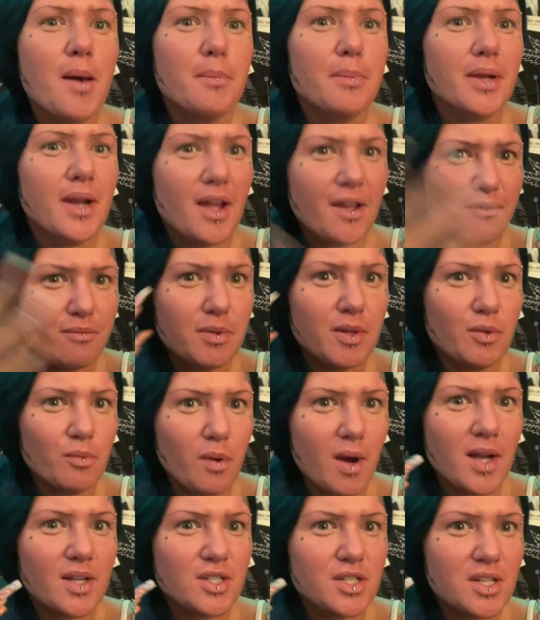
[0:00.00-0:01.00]
But I've been
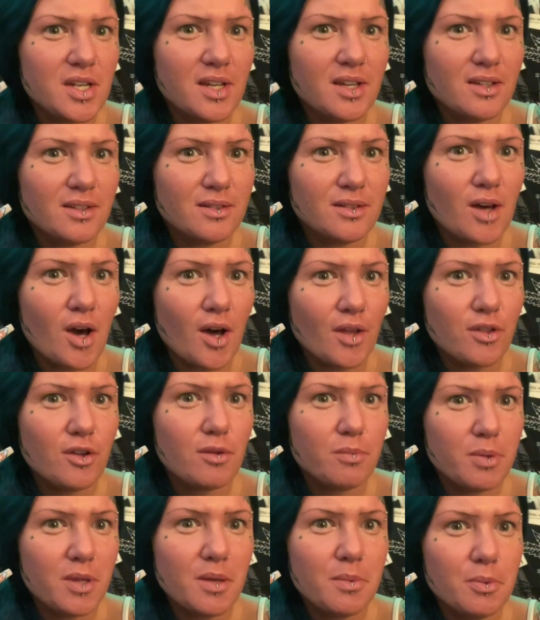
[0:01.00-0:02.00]
watching other
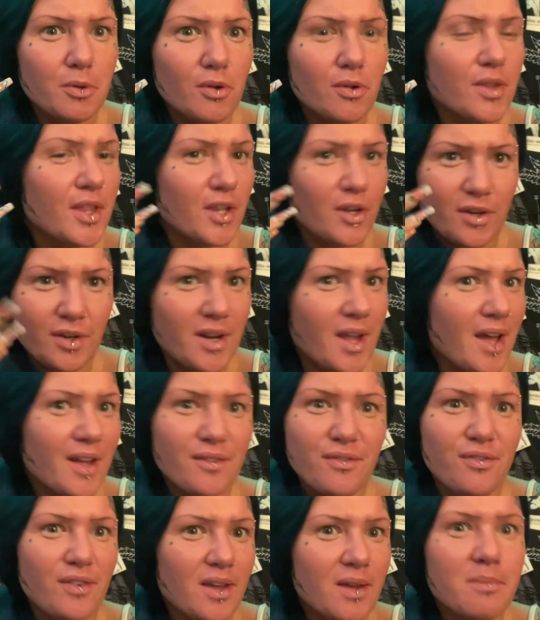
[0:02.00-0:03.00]
people that are not
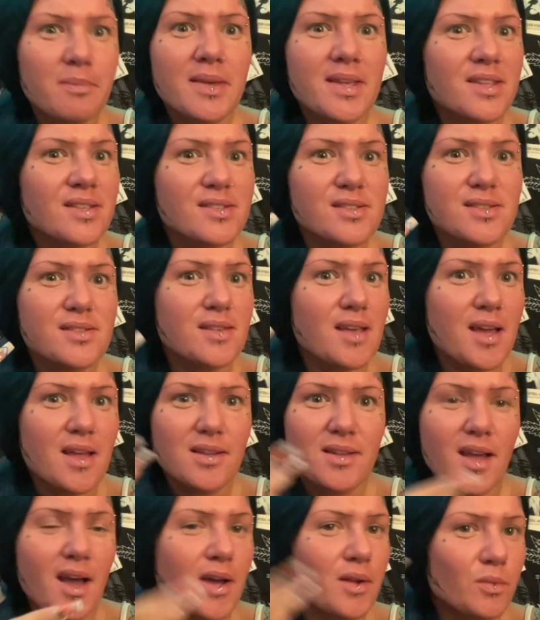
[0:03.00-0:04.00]
famous and
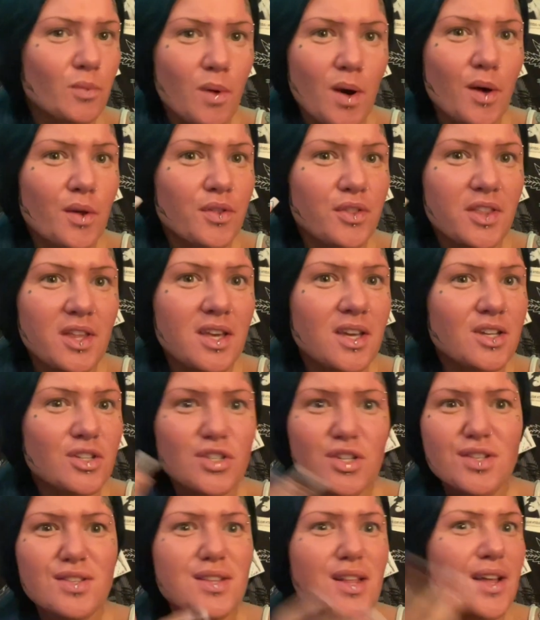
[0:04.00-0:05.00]
not wealthy
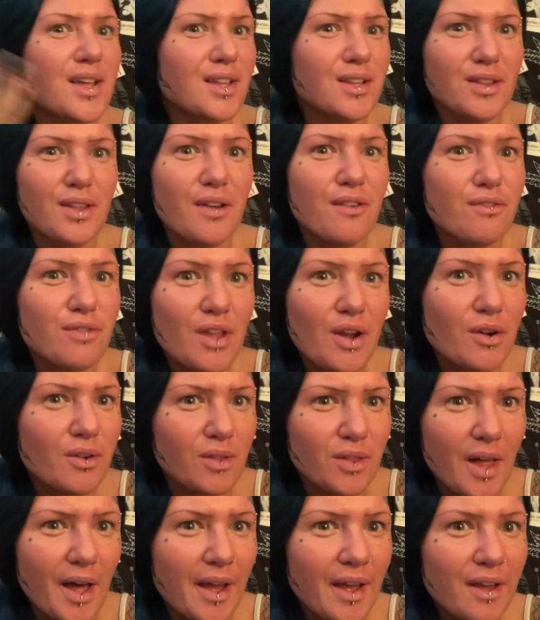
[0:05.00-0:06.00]
just like live their
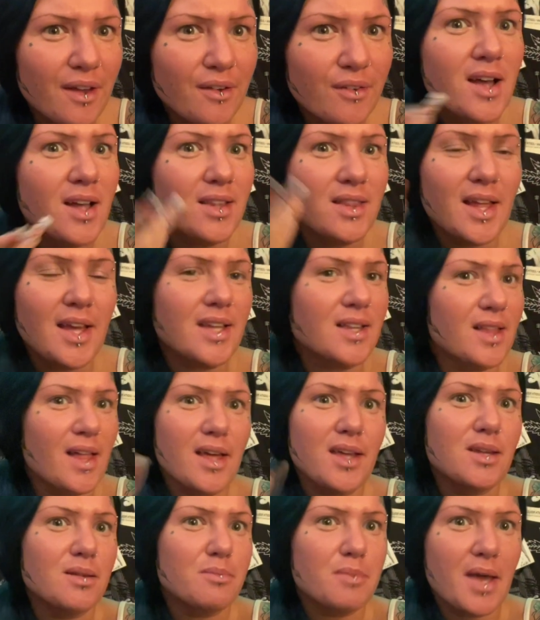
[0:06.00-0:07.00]
life. Like
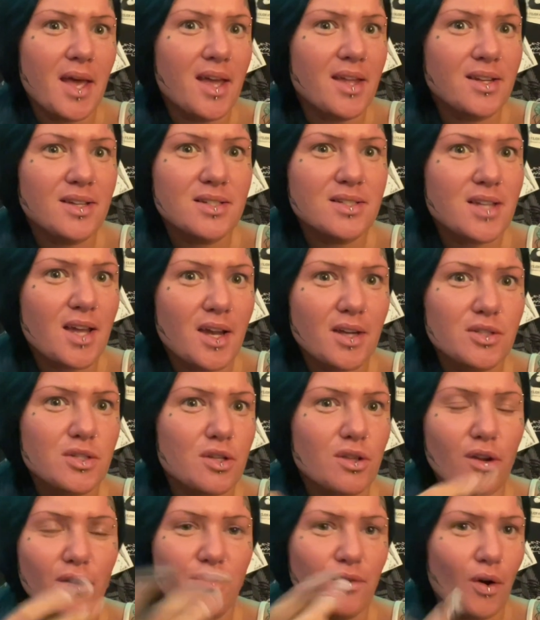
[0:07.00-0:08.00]
lay in bed and talk to
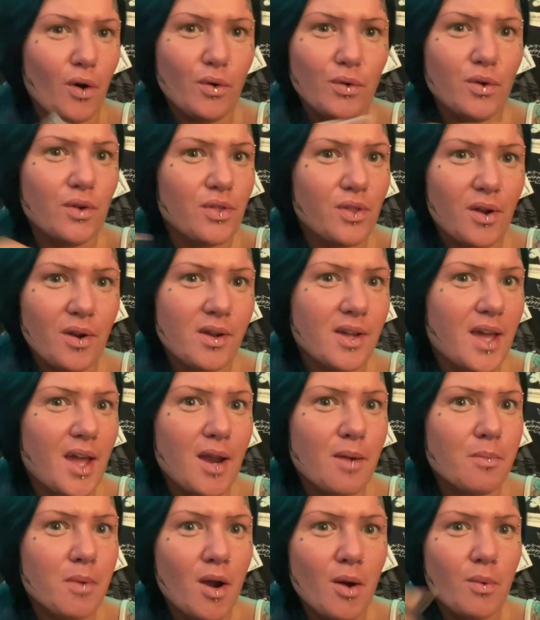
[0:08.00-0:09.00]
their phone or their
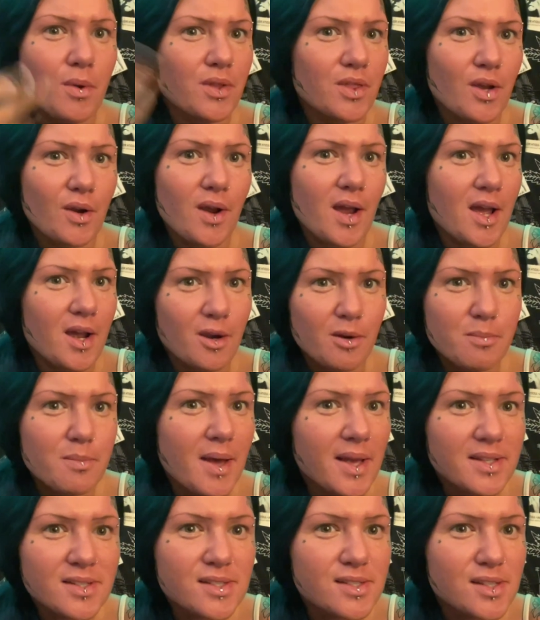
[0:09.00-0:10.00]
camera with their hair
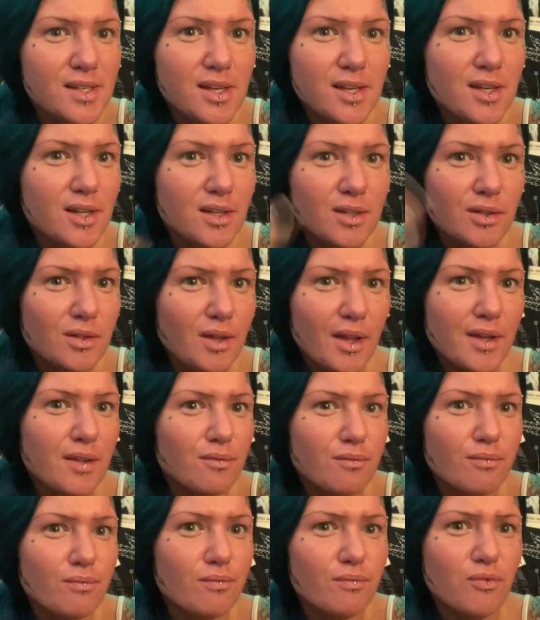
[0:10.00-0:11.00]
messy at like
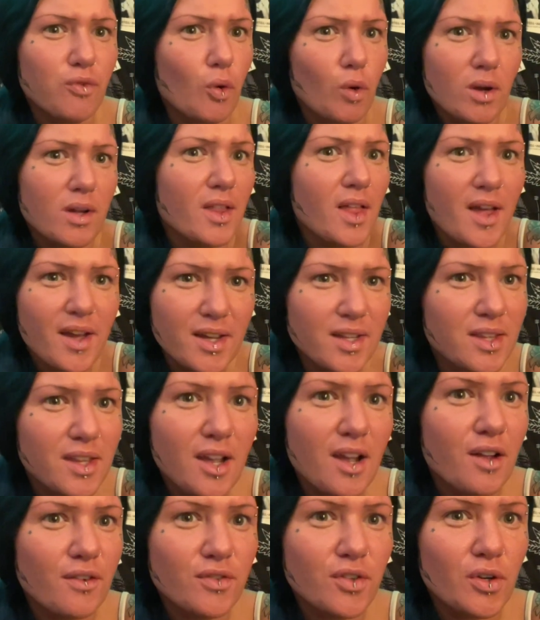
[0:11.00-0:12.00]
4 o'clock in the
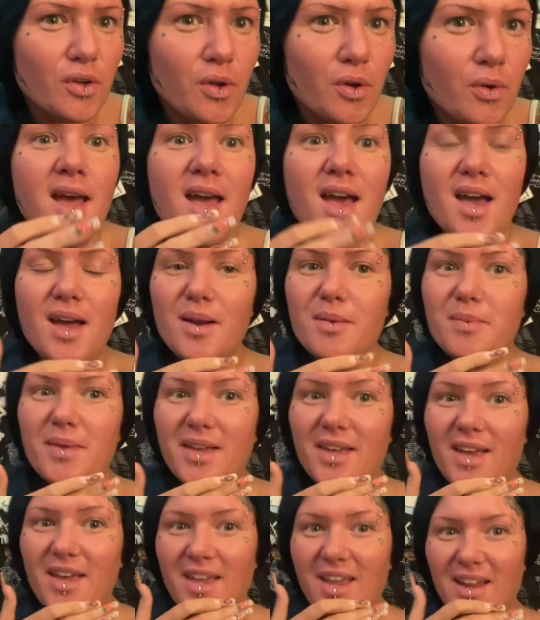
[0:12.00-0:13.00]
afternoon. And I'm
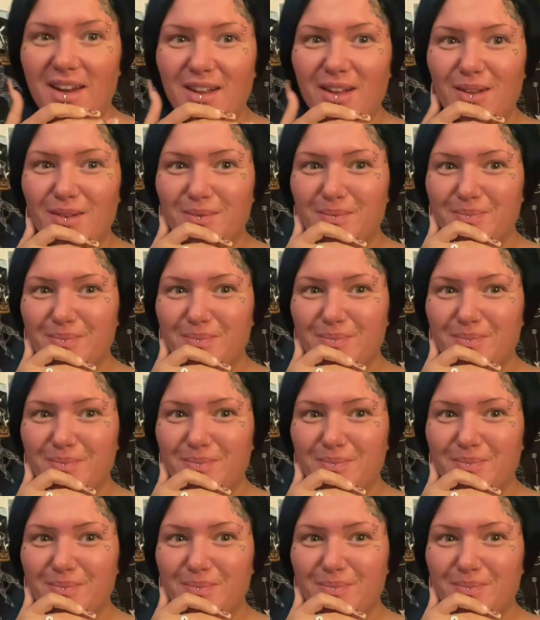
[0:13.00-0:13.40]
like, I get it.